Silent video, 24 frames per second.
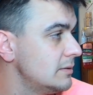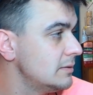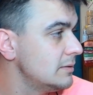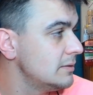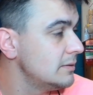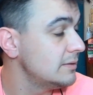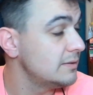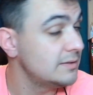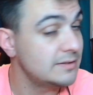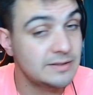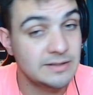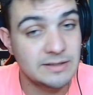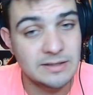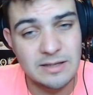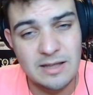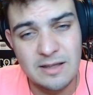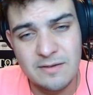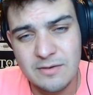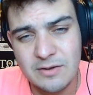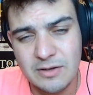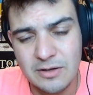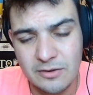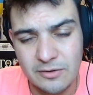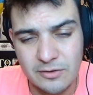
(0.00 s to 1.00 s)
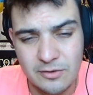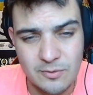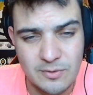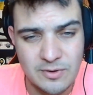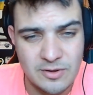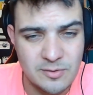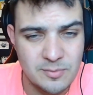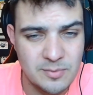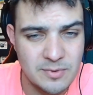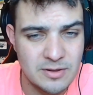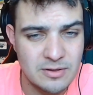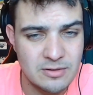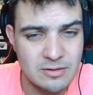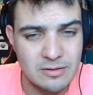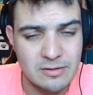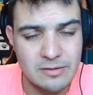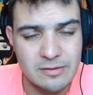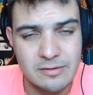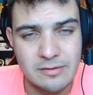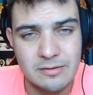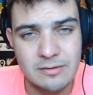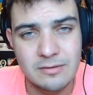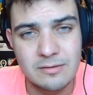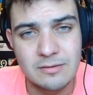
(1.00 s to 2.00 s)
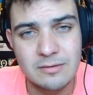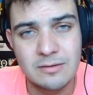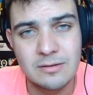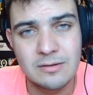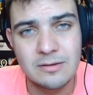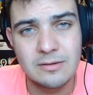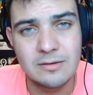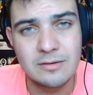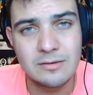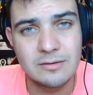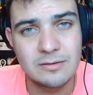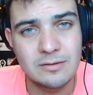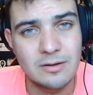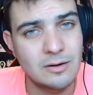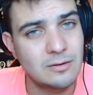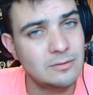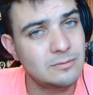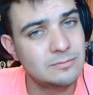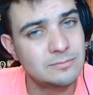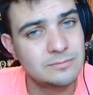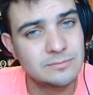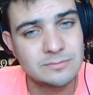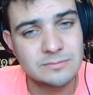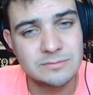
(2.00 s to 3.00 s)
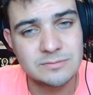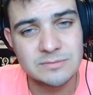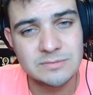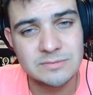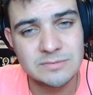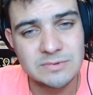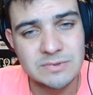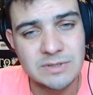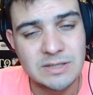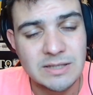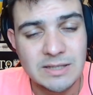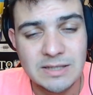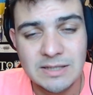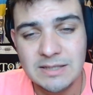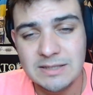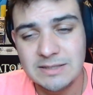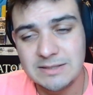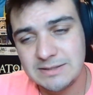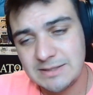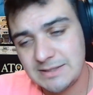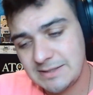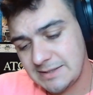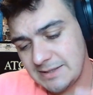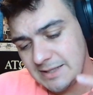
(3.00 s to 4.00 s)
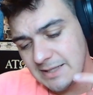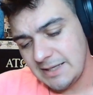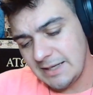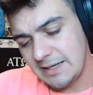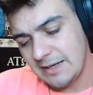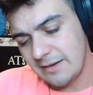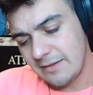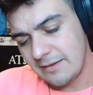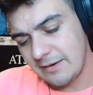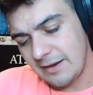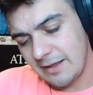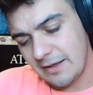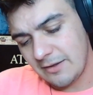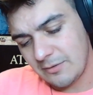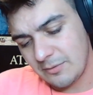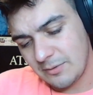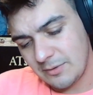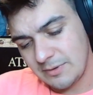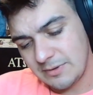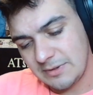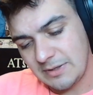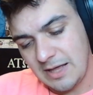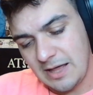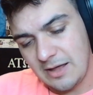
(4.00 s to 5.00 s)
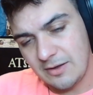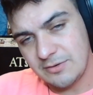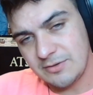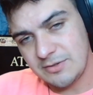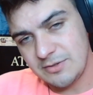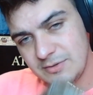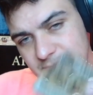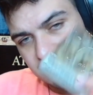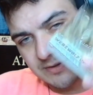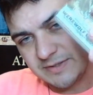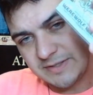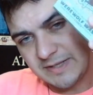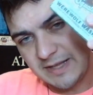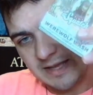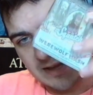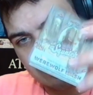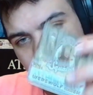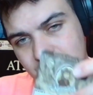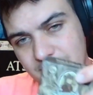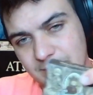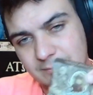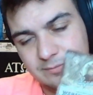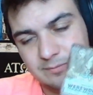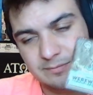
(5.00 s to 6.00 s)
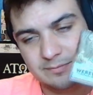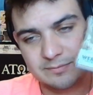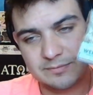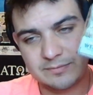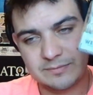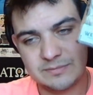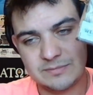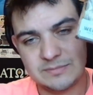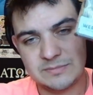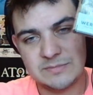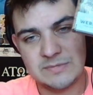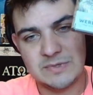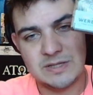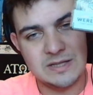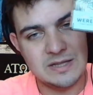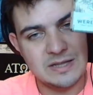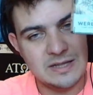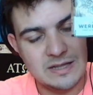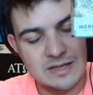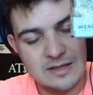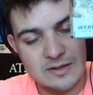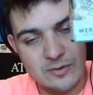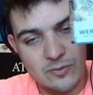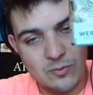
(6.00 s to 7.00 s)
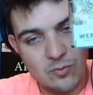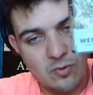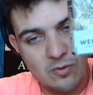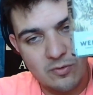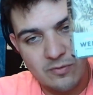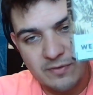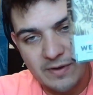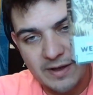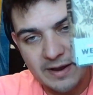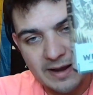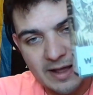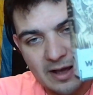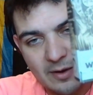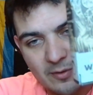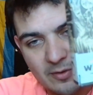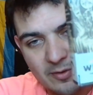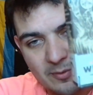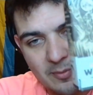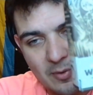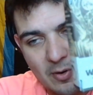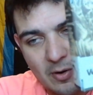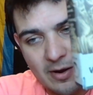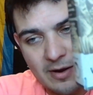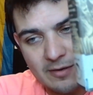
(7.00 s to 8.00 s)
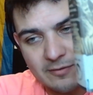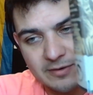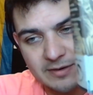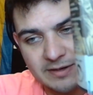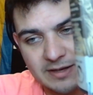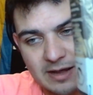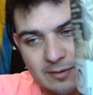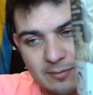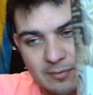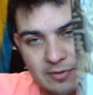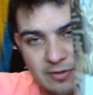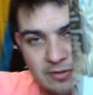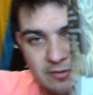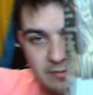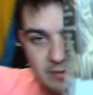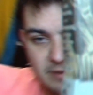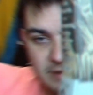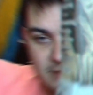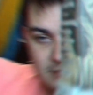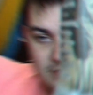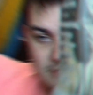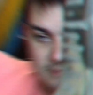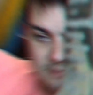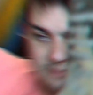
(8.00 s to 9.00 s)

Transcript: See, even Kazooie's speechless. So, let's get into the next one. I'll do the same. We'll fade out with a bar every time in this video.